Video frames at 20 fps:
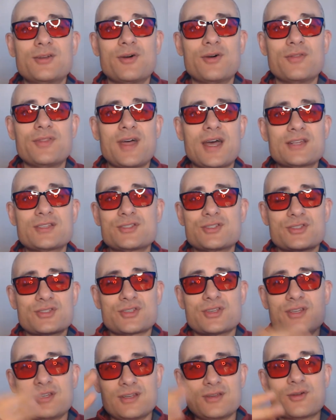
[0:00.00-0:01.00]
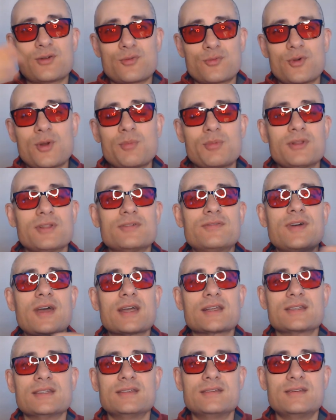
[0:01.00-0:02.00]
that's just gonna ripple
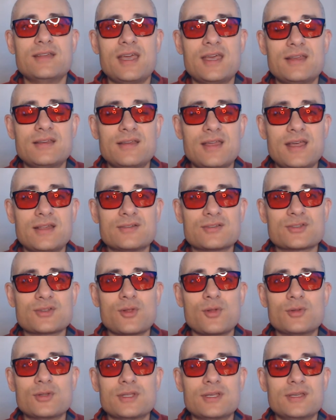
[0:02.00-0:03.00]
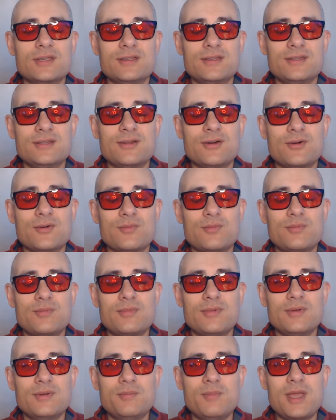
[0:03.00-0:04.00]
effect and slowly,
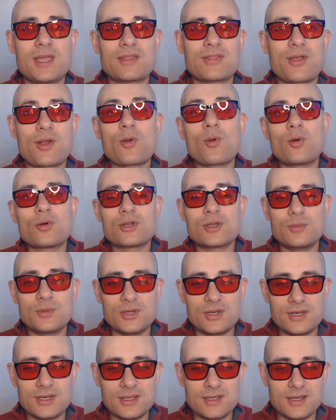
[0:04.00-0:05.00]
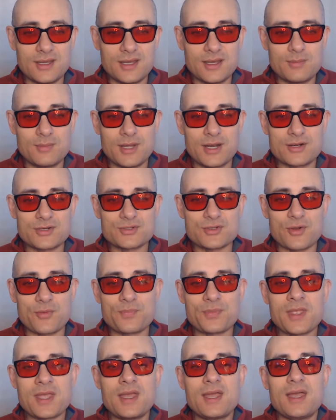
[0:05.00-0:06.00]
make their whole community better. So
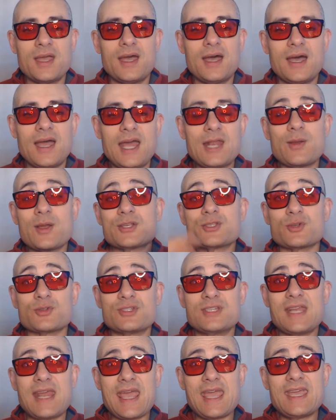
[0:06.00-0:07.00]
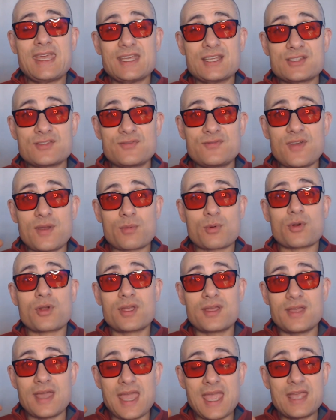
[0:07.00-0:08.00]
anyway, so today is
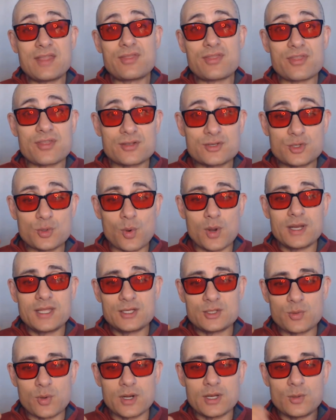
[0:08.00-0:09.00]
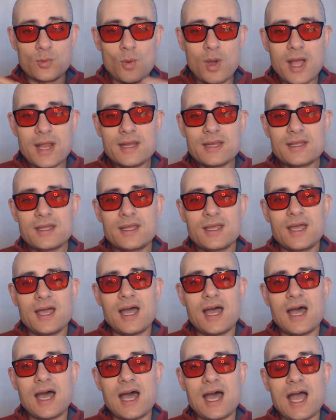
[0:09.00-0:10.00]
February 8th, 2021.
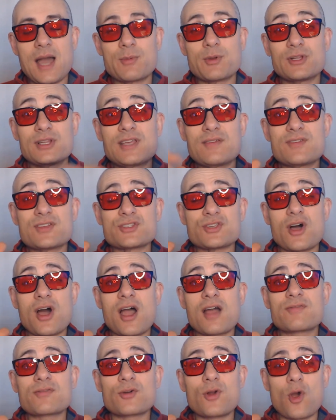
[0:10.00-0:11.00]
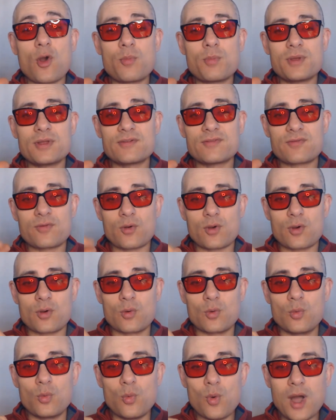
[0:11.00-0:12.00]
I'm gonna leave this offer open for
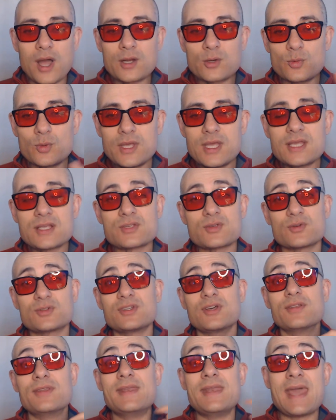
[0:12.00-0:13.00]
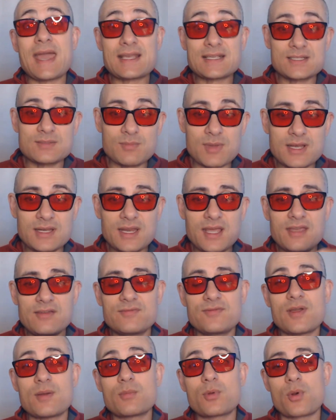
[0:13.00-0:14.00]
1 week, so till next Monday,
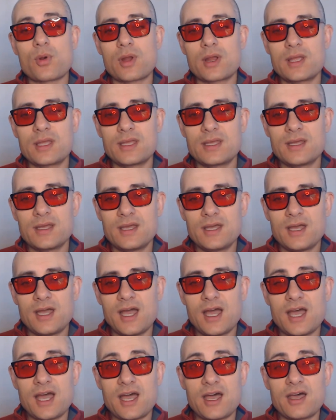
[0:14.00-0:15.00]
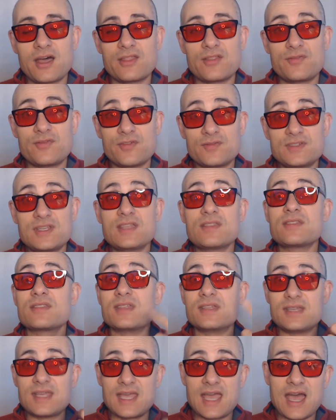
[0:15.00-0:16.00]
February the 15th,
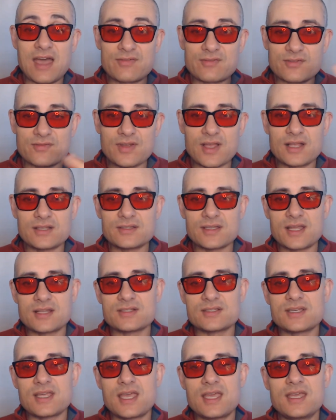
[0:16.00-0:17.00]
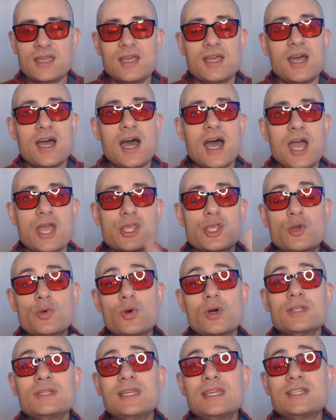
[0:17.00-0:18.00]
the day after Valentine's Day. You
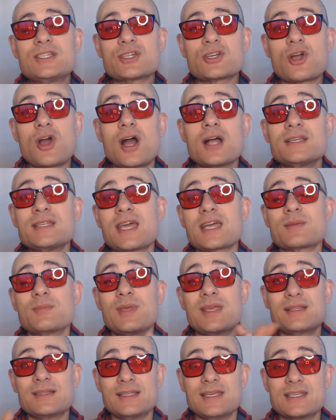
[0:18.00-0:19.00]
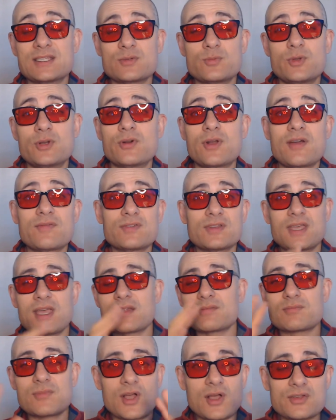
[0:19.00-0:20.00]
will need to contact me at least. We don't have to
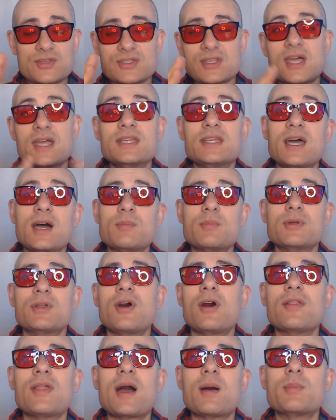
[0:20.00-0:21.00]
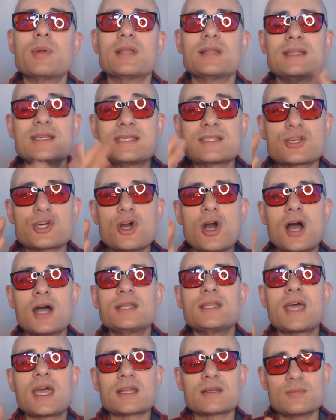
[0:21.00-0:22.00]
get all signed up and all that, but at least
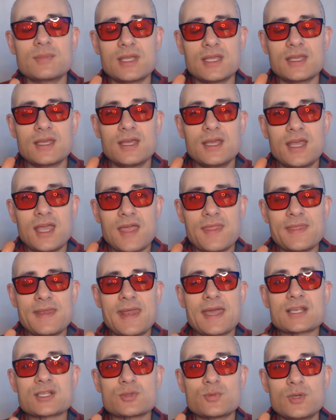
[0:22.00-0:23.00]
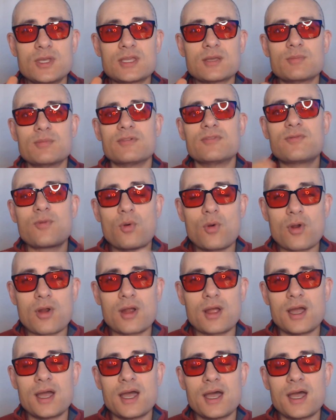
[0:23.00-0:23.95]
contact me in the next week before